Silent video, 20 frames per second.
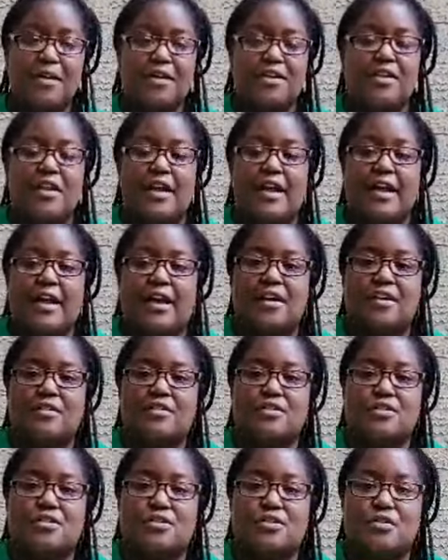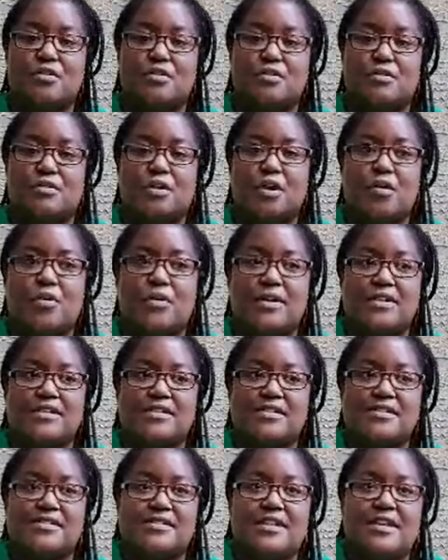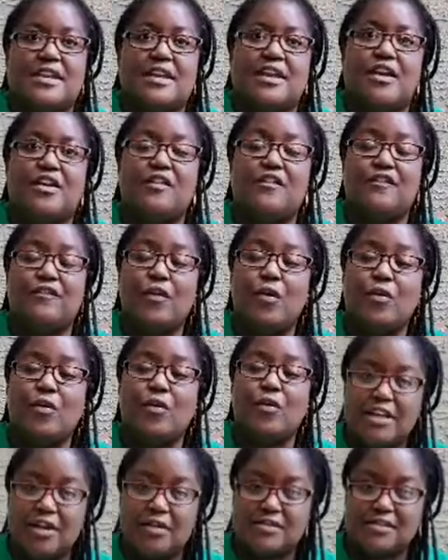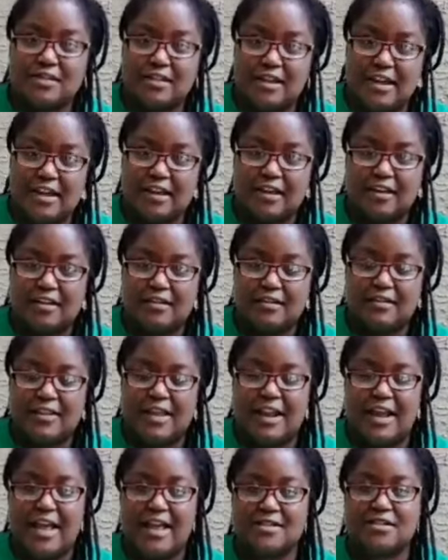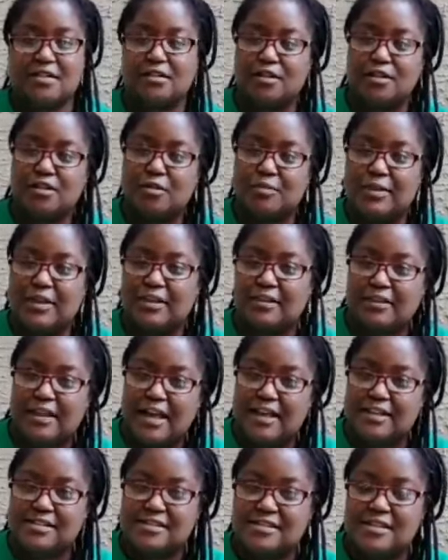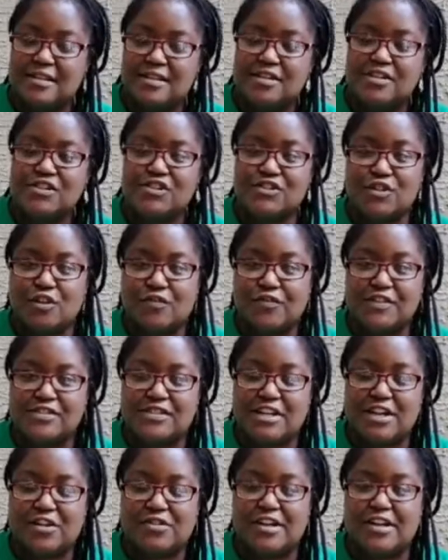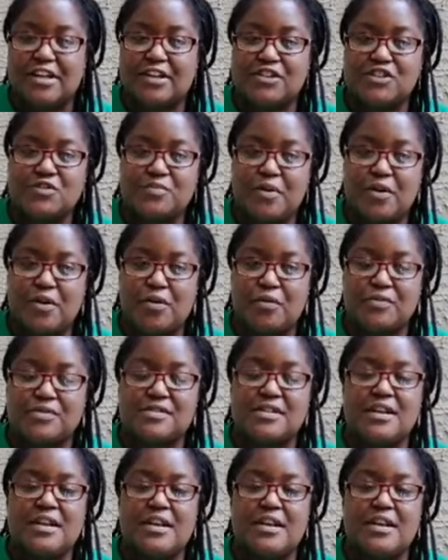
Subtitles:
And you're going to see foliose lichen that has a little bit less surface area exposed